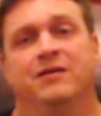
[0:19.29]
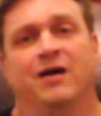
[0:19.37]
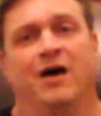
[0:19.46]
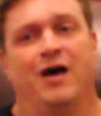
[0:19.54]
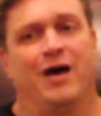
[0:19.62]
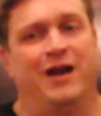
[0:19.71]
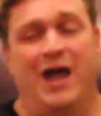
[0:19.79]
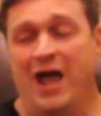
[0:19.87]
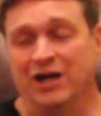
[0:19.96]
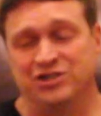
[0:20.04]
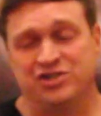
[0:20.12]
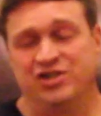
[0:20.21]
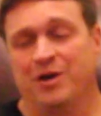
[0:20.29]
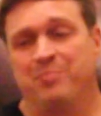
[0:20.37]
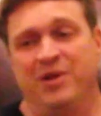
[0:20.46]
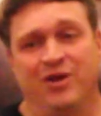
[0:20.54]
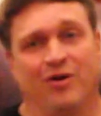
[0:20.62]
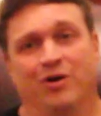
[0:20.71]
and I actually set a
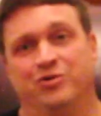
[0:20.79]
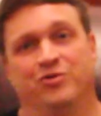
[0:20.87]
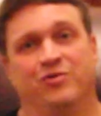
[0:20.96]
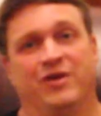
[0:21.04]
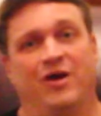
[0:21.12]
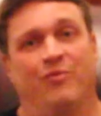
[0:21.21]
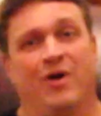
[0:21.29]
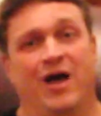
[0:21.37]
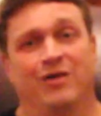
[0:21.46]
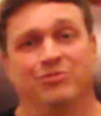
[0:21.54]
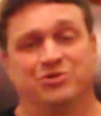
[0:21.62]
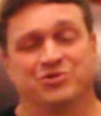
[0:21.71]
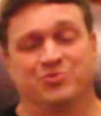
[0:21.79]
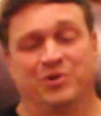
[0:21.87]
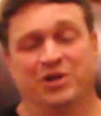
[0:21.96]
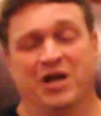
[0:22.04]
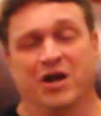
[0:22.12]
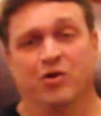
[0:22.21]
PR during that ride, which is
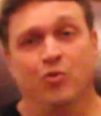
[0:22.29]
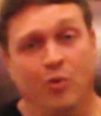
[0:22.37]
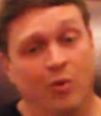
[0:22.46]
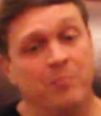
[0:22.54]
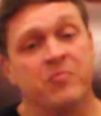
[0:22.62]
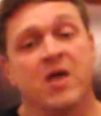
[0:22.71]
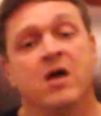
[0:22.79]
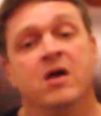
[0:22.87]
really kind of cool.